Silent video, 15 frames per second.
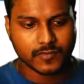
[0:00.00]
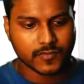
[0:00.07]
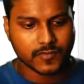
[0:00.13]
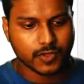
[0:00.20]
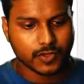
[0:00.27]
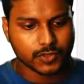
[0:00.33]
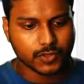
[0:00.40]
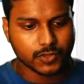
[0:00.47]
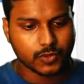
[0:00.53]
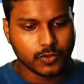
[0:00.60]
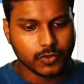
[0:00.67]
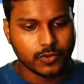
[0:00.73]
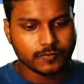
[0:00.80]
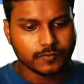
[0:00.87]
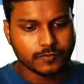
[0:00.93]
So
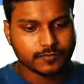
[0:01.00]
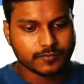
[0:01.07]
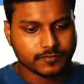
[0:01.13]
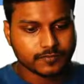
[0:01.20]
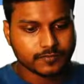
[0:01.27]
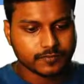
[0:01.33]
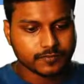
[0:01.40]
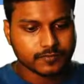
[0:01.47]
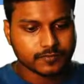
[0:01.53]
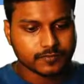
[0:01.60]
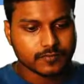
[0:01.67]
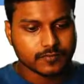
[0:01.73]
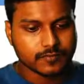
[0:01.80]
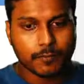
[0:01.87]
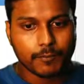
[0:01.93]

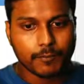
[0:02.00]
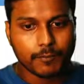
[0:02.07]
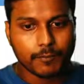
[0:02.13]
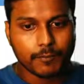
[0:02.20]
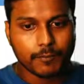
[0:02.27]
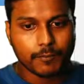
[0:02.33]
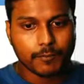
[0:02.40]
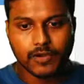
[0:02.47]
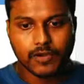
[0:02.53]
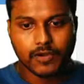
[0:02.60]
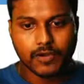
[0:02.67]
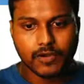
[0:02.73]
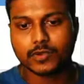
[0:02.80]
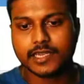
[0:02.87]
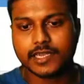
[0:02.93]
before actually
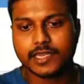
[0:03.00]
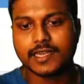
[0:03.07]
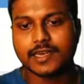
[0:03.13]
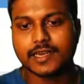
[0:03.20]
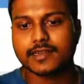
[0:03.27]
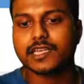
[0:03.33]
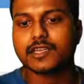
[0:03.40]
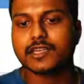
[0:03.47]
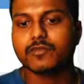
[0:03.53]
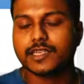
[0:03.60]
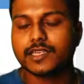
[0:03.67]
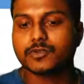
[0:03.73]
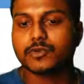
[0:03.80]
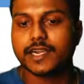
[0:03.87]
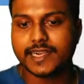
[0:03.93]
putting a request to
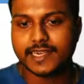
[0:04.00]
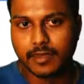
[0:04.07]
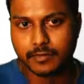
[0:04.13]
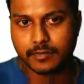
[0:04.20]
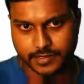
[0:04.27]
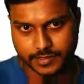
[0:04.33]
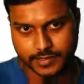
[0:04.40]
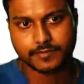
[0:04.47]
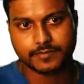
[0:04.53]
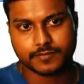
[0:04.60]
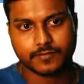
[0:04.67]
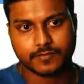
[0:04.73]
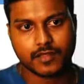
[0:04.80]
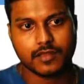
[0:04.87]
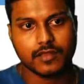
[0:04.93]
database,
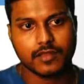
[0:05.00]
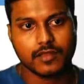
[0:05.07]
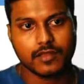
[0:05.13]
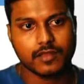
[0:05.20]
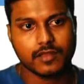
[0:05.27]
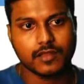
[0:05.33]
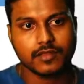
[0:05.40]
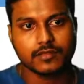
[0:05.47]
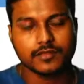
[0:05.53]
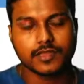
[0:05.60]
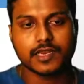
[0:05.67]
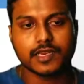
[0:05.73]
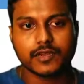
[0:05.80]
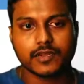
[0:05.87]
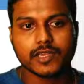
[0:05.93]
the request
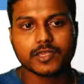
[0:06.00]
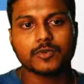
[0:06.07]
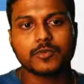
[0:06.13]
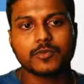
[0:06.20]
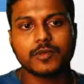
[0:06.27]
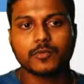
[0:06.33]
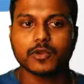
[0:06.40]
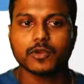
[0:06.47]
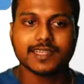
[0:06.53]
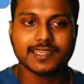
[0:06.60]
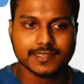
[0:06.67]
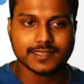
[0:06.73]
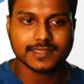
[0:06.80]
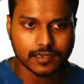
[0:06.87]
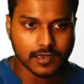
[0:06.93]
should be put on this
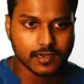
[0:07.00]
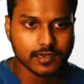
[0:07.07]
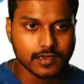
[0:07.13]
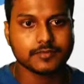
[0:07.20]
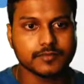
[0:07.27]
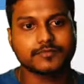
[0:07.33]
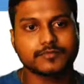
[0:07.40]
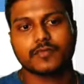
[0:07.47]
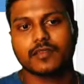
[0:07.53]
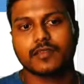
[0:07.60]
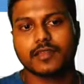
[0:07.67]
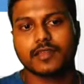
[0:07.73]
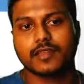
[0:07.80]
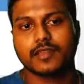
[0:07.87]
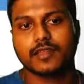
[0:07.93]

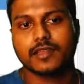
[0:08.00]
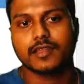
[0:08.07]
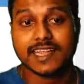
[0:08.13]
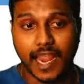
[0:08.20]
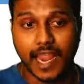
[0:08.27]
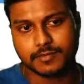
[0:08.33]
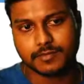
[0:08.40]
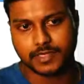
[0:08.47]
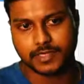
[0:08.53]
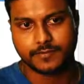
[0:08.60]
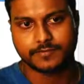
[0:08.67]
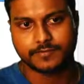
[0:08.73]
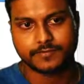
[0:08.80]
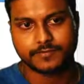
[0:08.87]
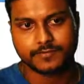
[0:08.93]
cache memory,
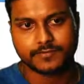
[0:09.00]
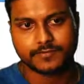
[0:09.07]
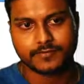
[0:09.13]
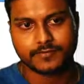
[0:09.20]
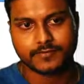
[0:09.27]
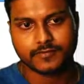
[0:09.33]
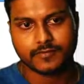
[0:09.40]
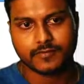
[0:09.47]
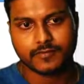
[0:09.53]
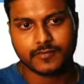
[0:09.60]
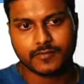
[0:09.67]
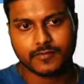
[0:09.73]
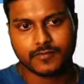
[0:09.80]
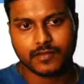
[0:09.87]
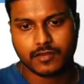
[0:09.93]

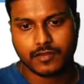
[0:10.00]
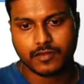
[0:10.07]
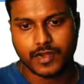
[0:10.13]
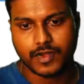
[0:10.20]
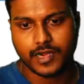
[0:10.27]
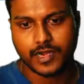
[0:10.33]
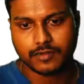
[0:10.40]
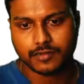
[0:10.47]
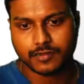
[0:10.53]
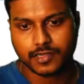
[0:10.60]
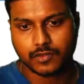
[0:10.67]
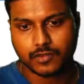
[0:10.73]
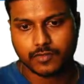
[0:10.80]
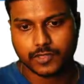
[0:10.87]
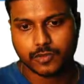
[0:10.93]
right? The request should
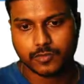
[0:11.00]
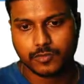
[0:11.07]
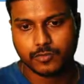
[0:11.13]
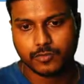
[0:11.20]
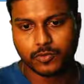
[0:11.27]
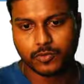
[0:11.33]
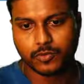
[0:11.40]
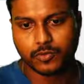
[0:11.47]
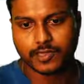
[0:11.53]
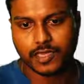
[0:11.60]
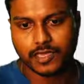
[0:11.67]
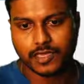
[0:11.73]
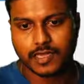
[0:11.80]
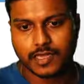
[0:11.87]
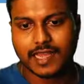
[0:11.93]
be put on the
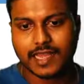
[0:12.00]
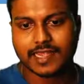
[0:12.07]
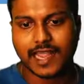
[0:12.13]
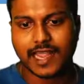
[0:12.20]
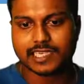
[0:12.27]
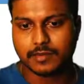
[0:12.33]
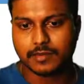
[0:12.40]
cache memory.